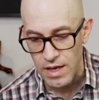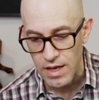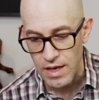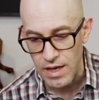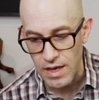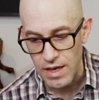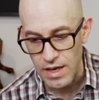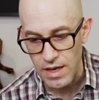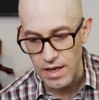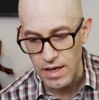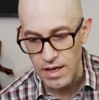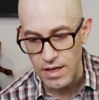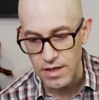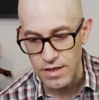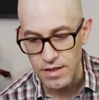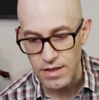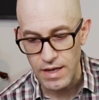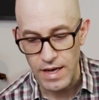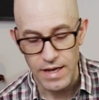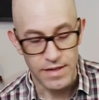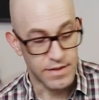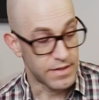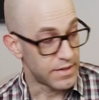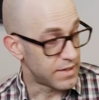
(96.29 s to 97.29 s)
And
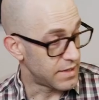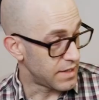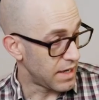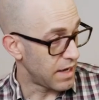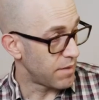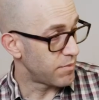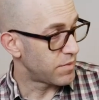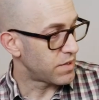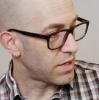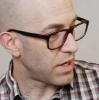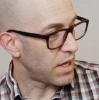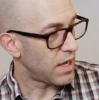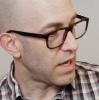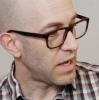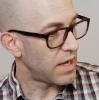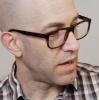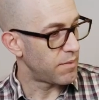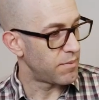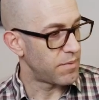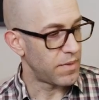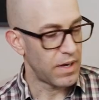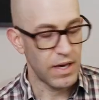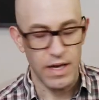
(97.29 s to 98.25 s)
at the same time,